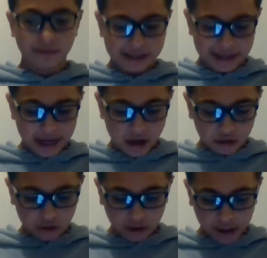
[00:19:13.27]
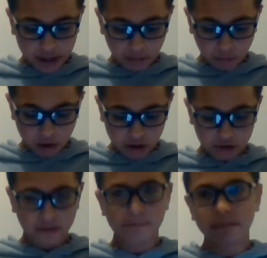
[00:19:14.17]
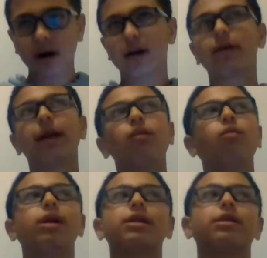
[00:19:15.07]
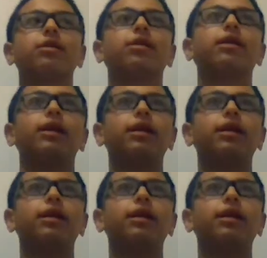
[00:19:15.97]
place, Hell or High Water, the modern day Western,